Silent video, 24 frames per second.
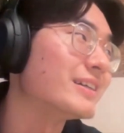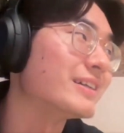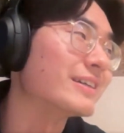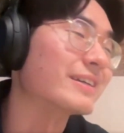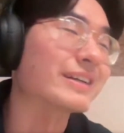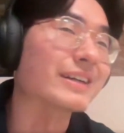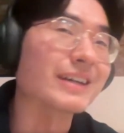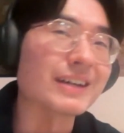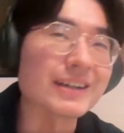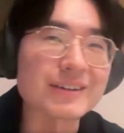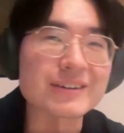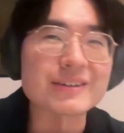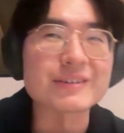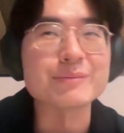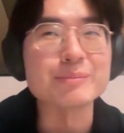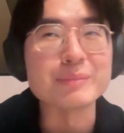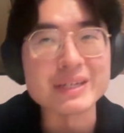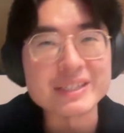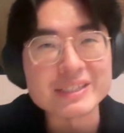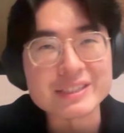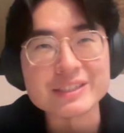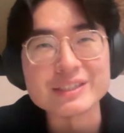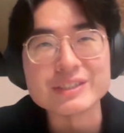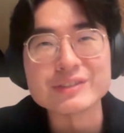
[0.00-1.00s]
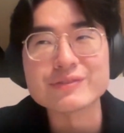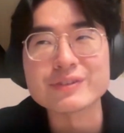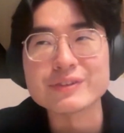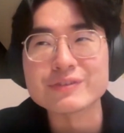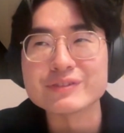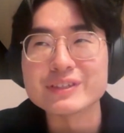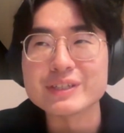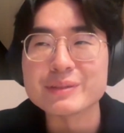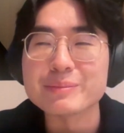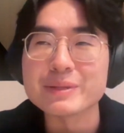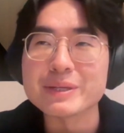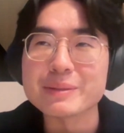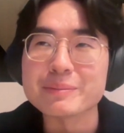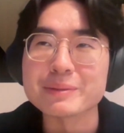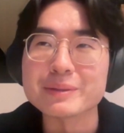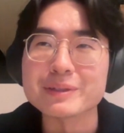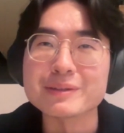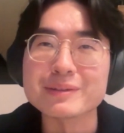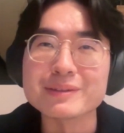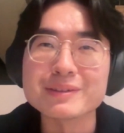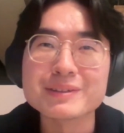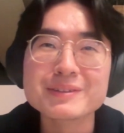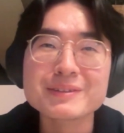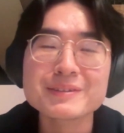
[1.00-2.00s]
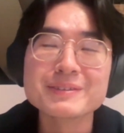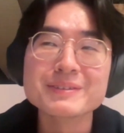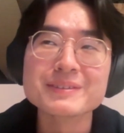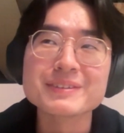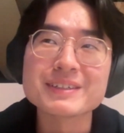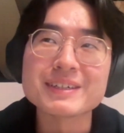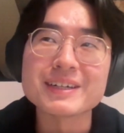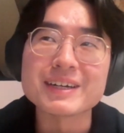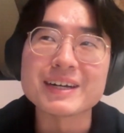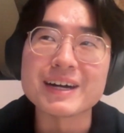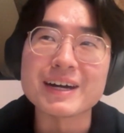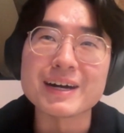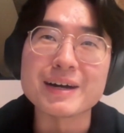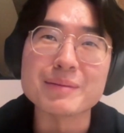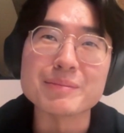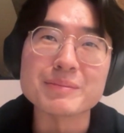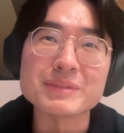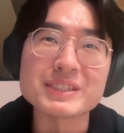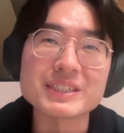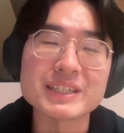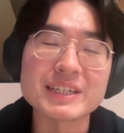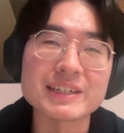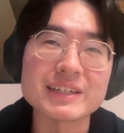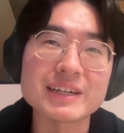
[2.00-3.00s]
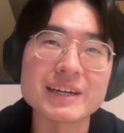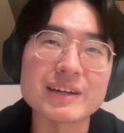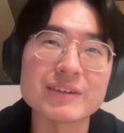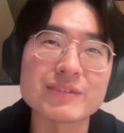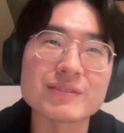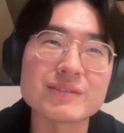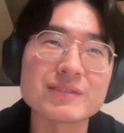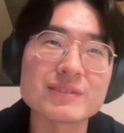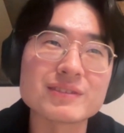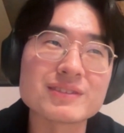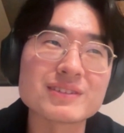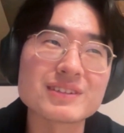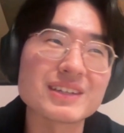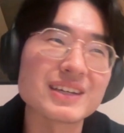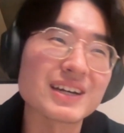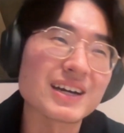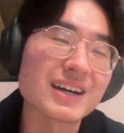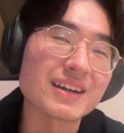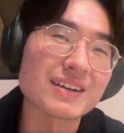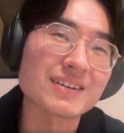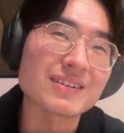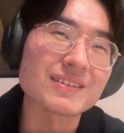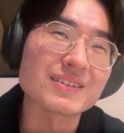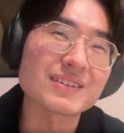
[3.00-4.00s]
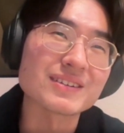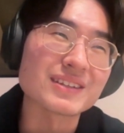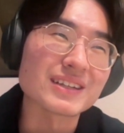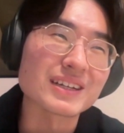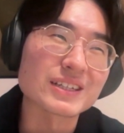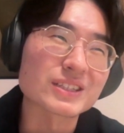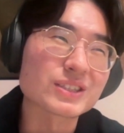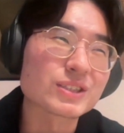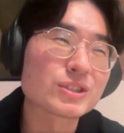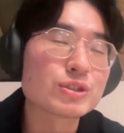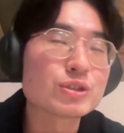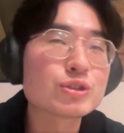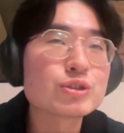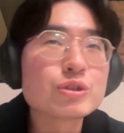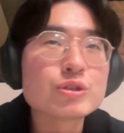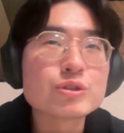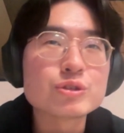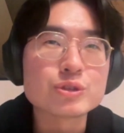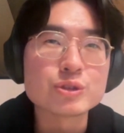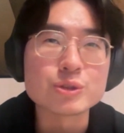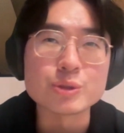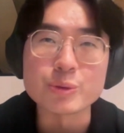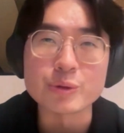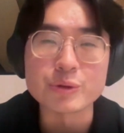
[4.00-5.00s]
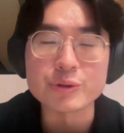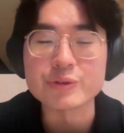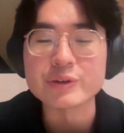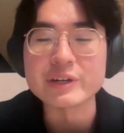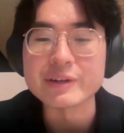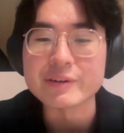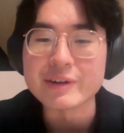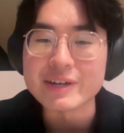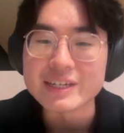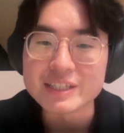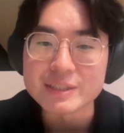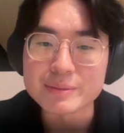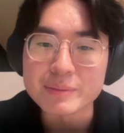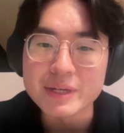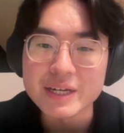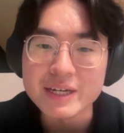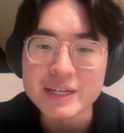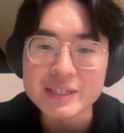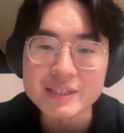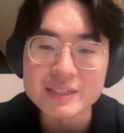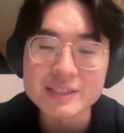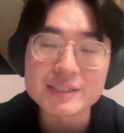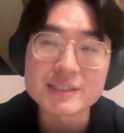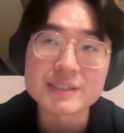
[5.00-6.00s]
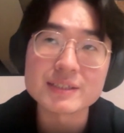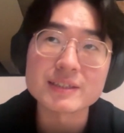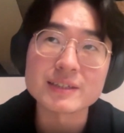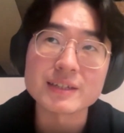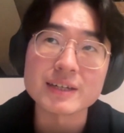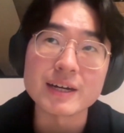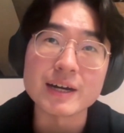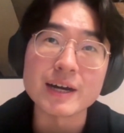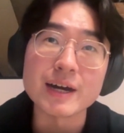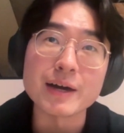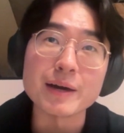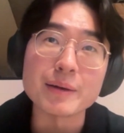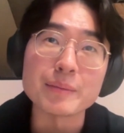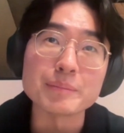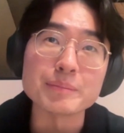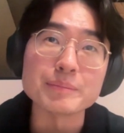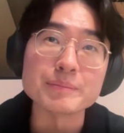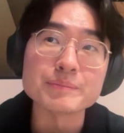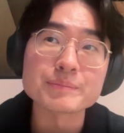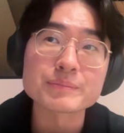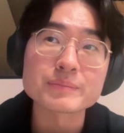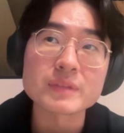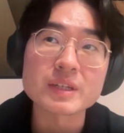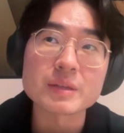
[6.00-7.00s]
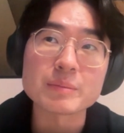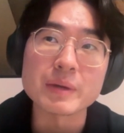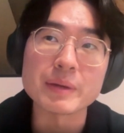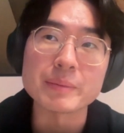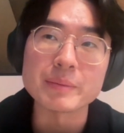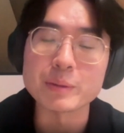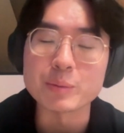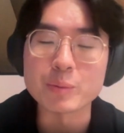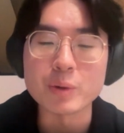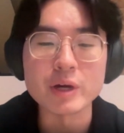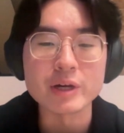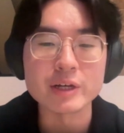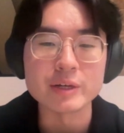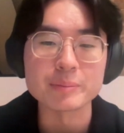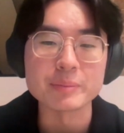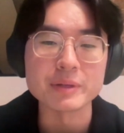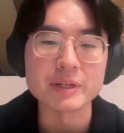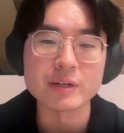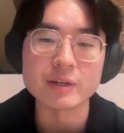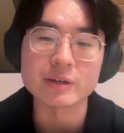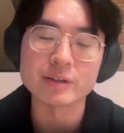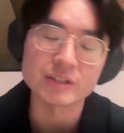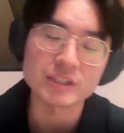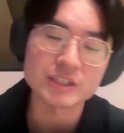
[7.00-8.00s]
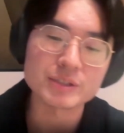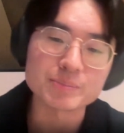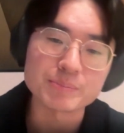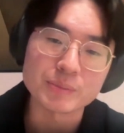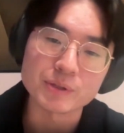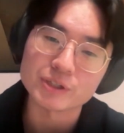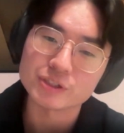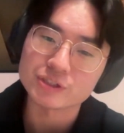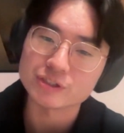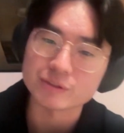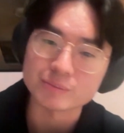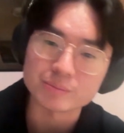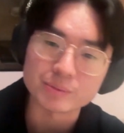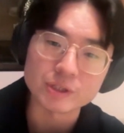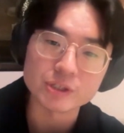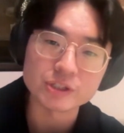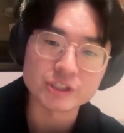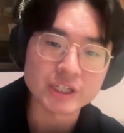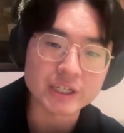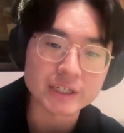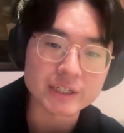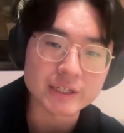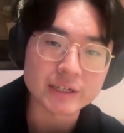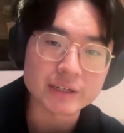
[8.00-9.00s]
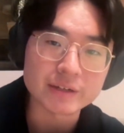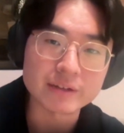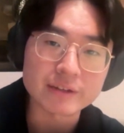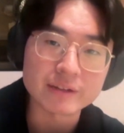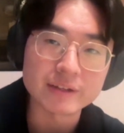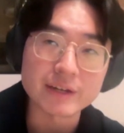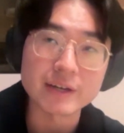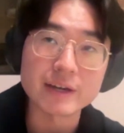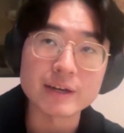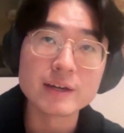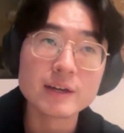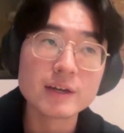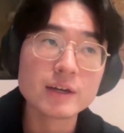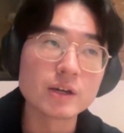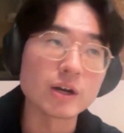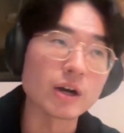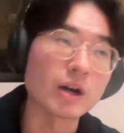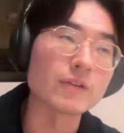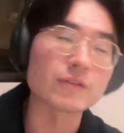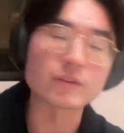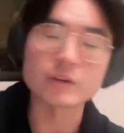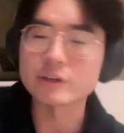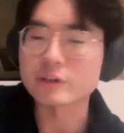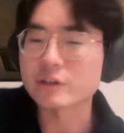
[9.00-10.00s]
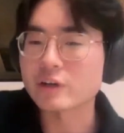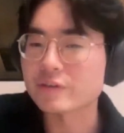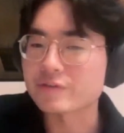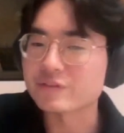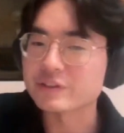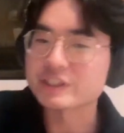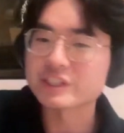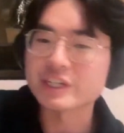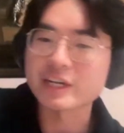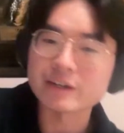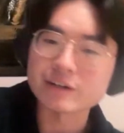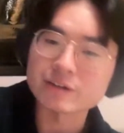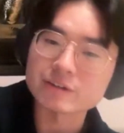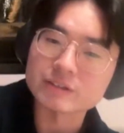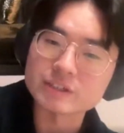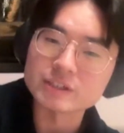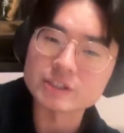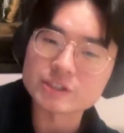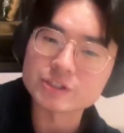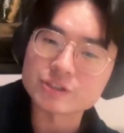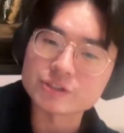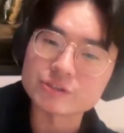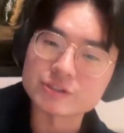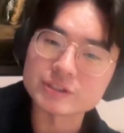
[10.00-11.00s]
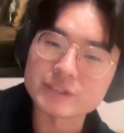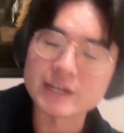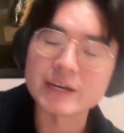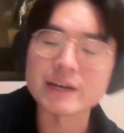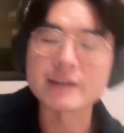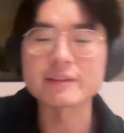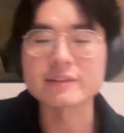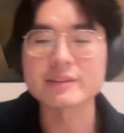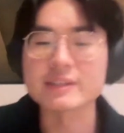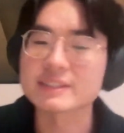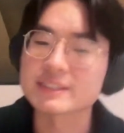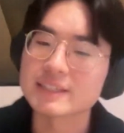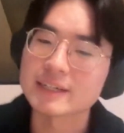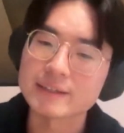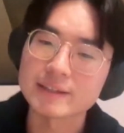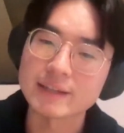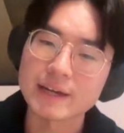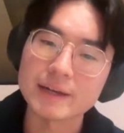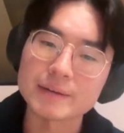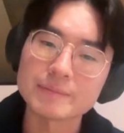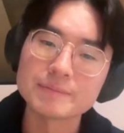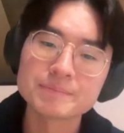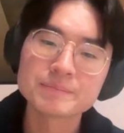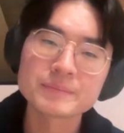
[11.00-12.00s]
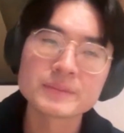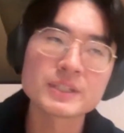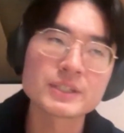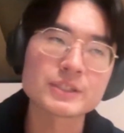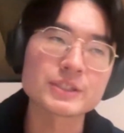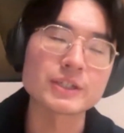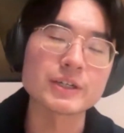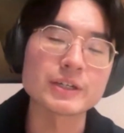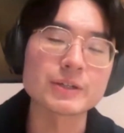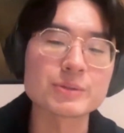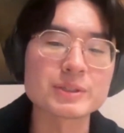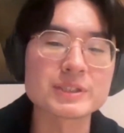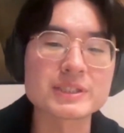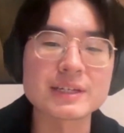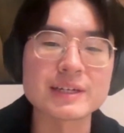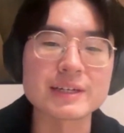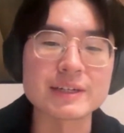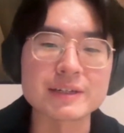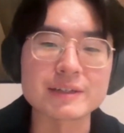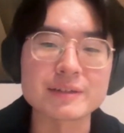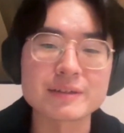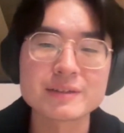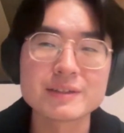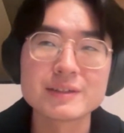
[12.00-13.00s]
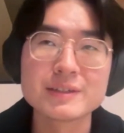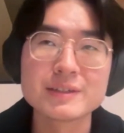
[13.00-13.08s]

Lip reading: Okay, I've got to message 50 people, send out, I don't know, like 2 or 3 resumes, maybe work a bit on this personal project here and there. Oh, I've got a coffee chat on this Tuesday and things like that. So it was like